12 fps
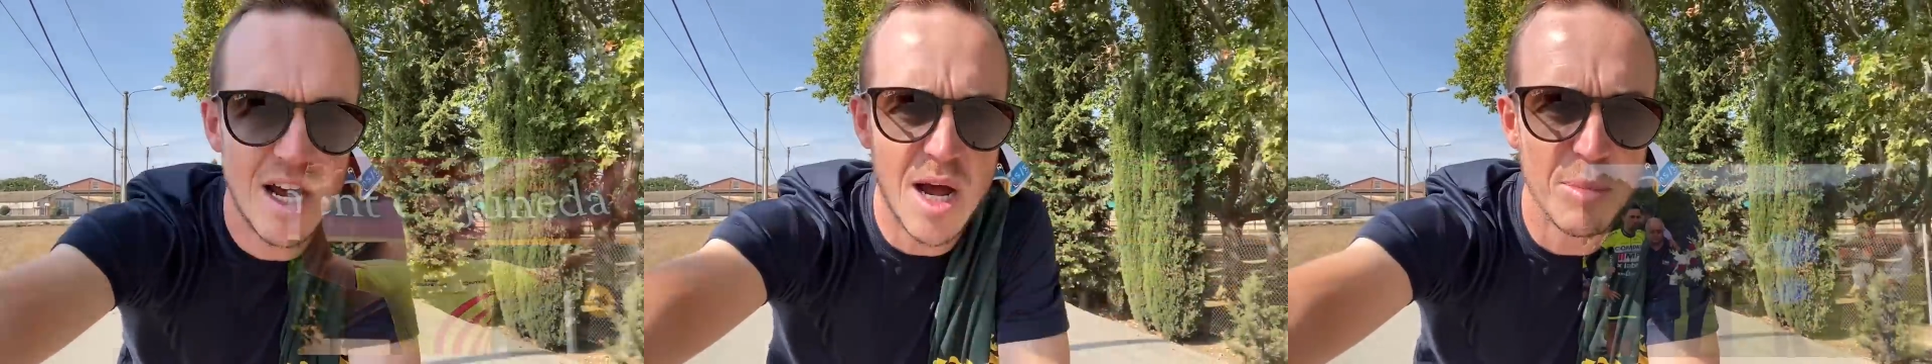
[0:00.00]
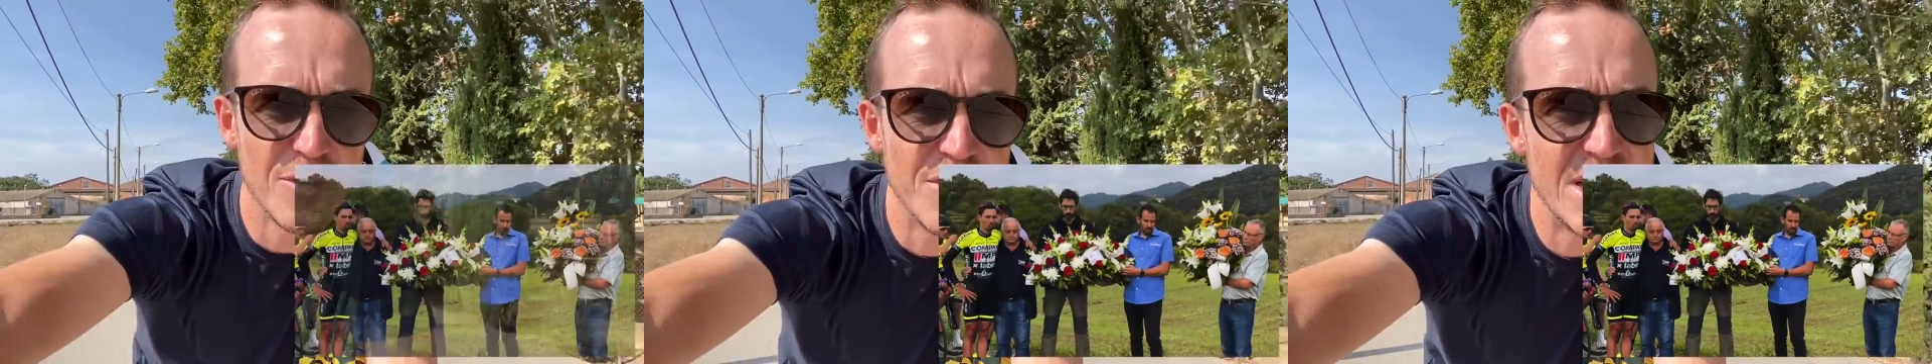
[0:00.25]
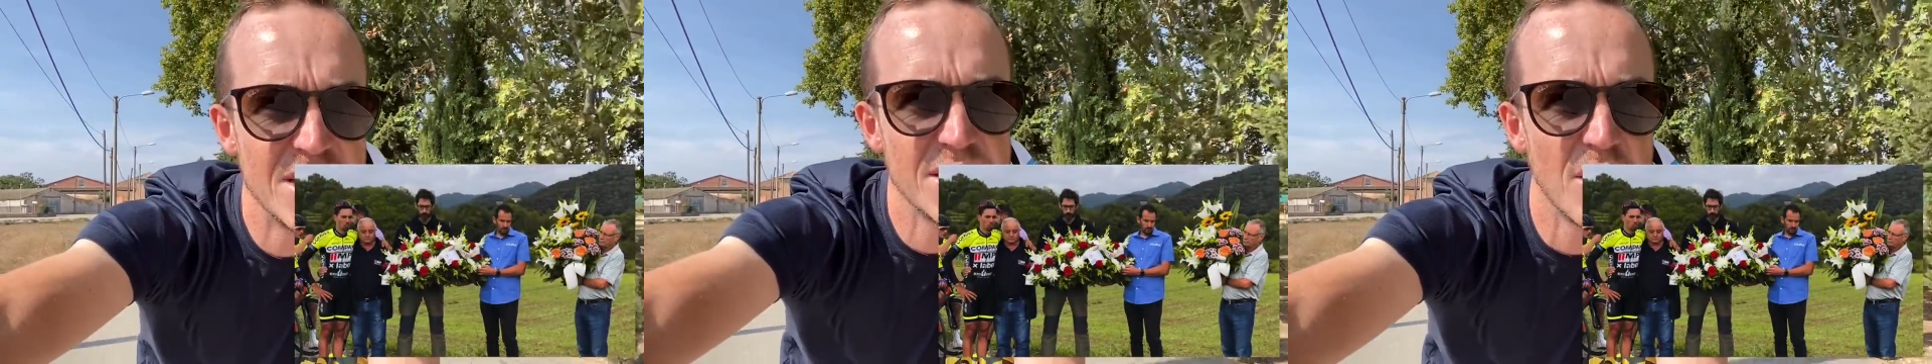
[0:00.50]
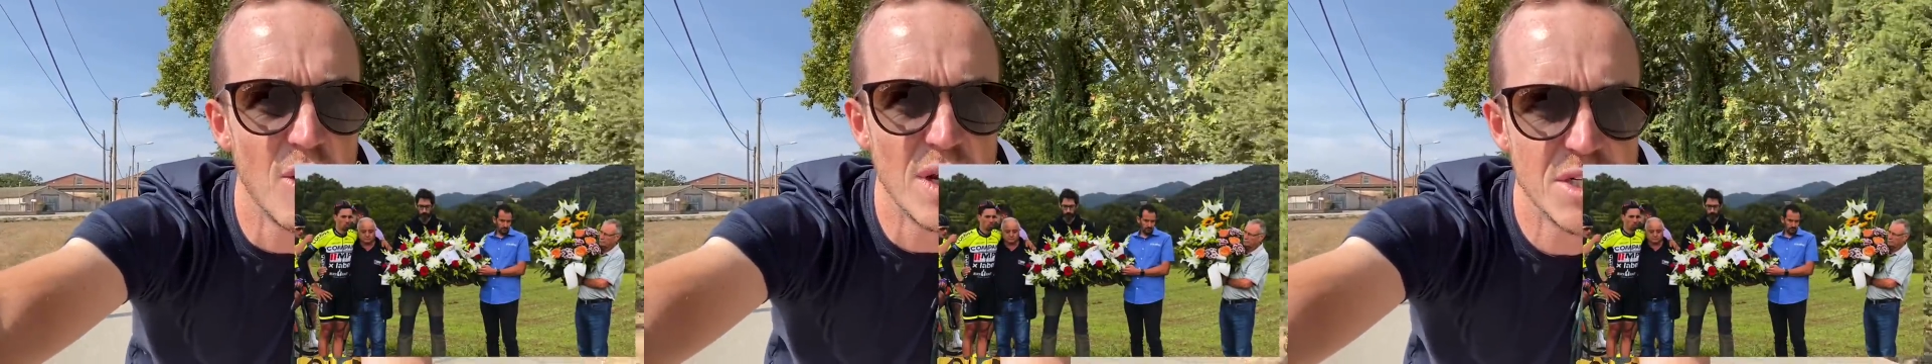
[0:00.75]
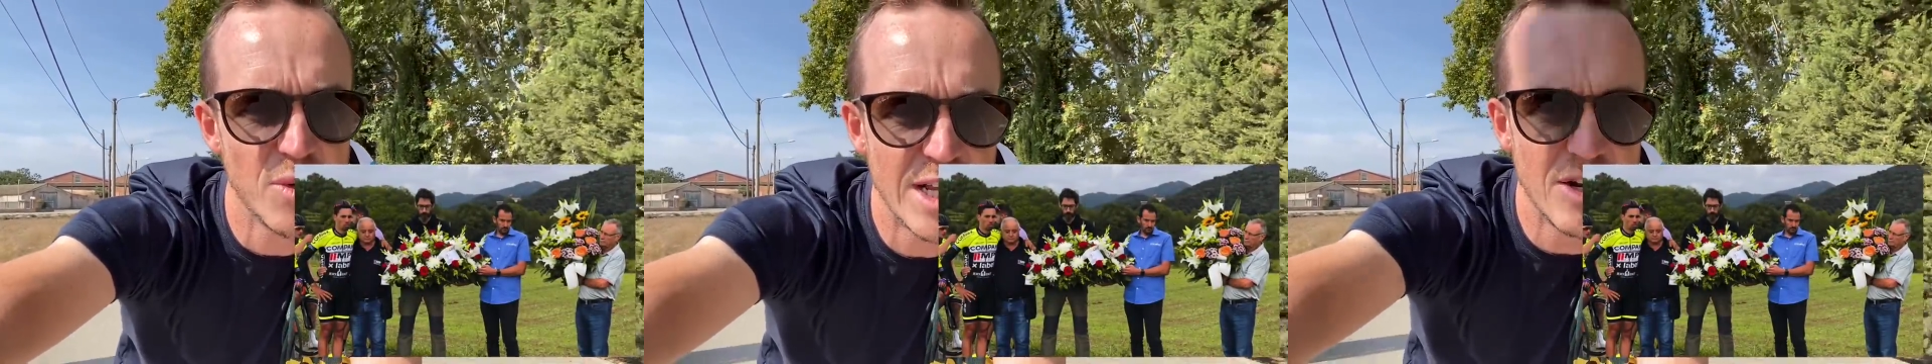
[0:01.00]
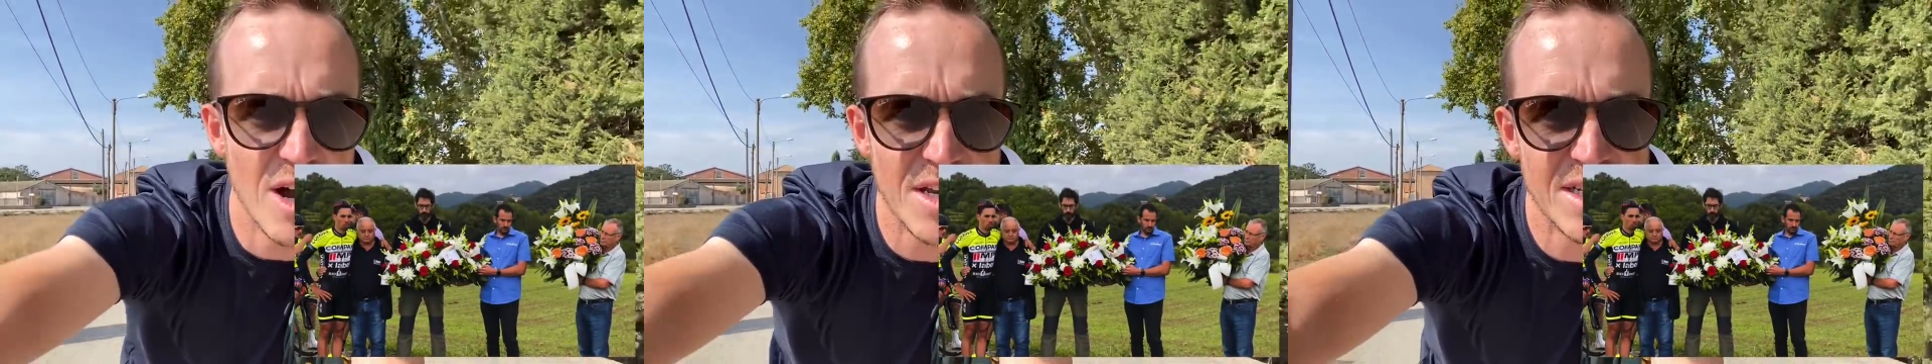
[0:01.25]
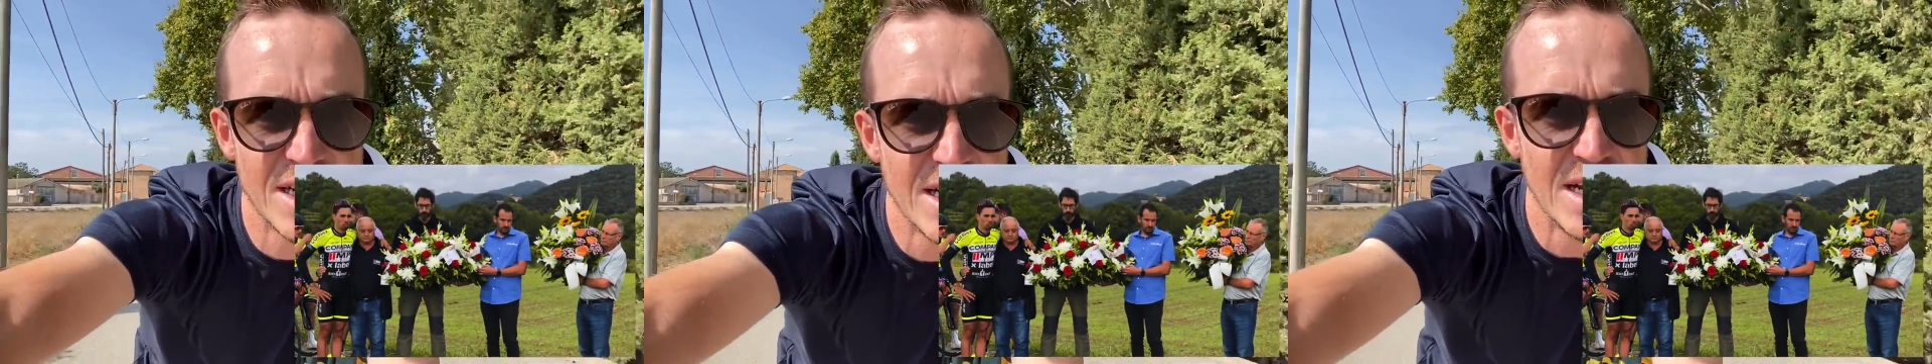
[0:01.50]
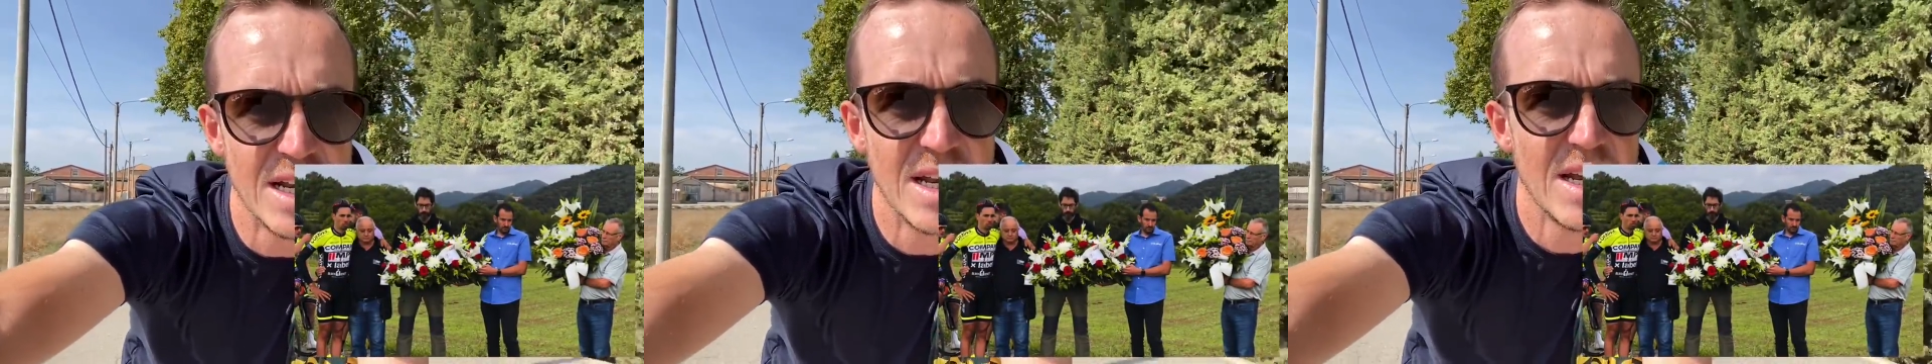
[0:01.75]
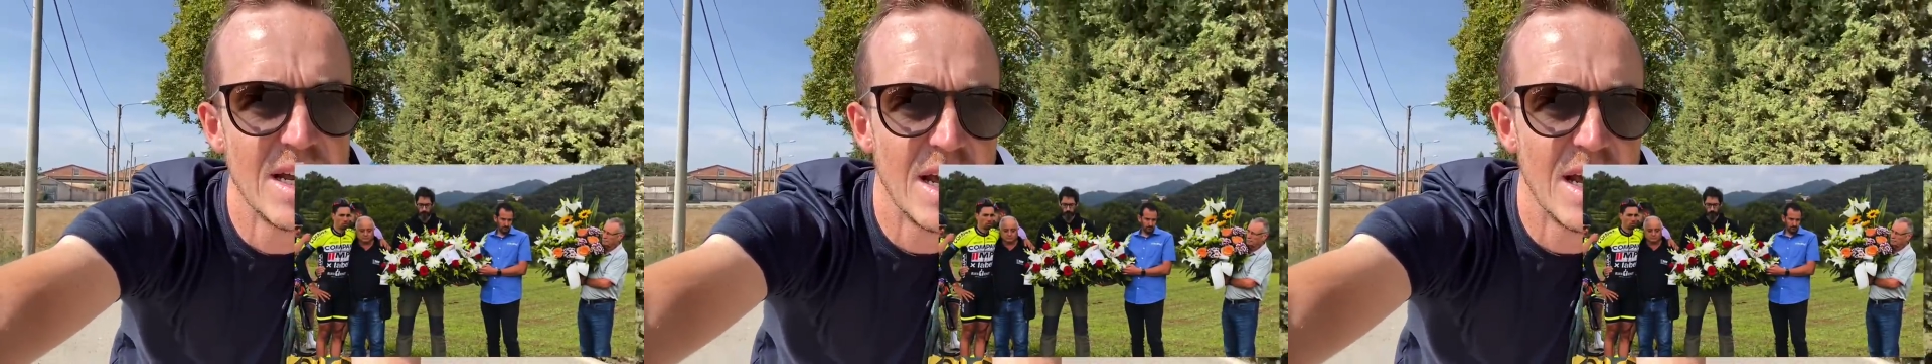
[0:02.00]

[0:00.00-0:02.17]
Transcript: couple of years ago in 2019